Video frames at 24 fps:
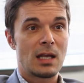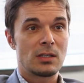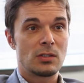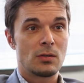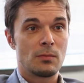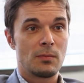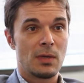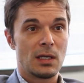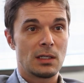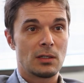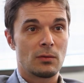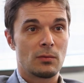you
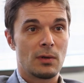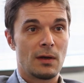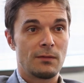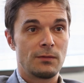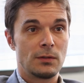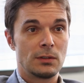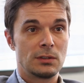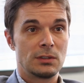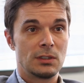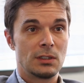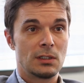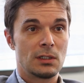make a
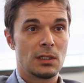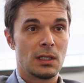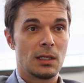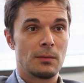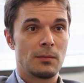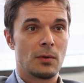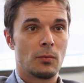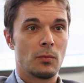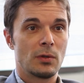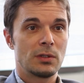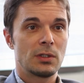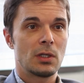refugee claim,
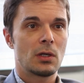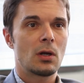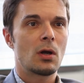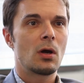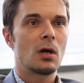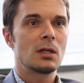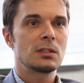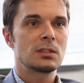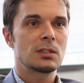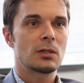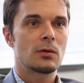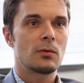and what the
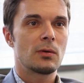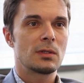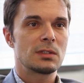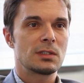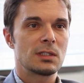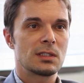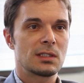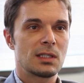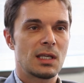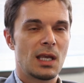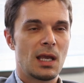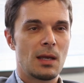
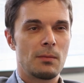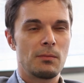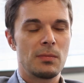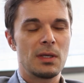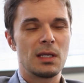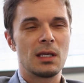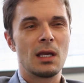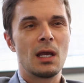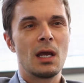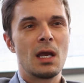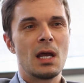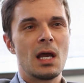consequences can
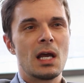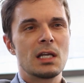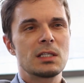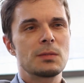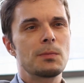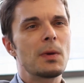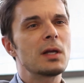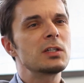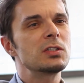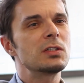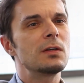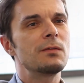be,
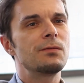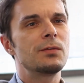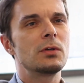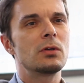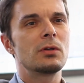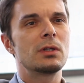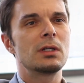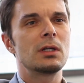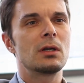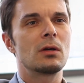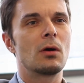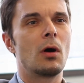especially if
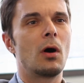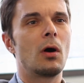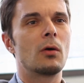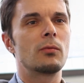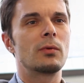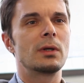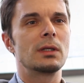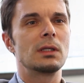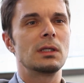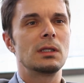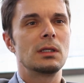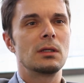you're
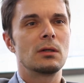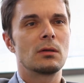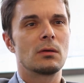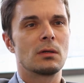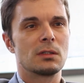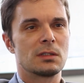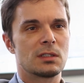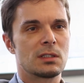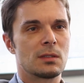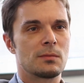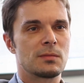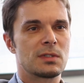already here
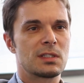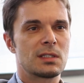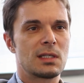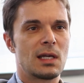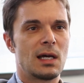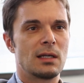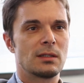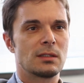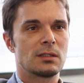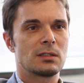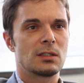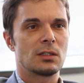on some
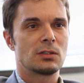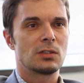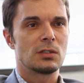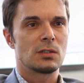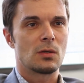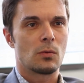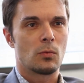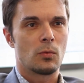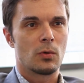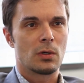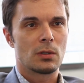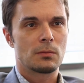status such as a
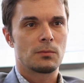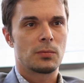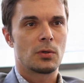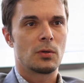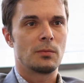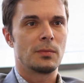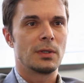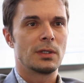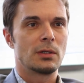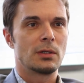work permit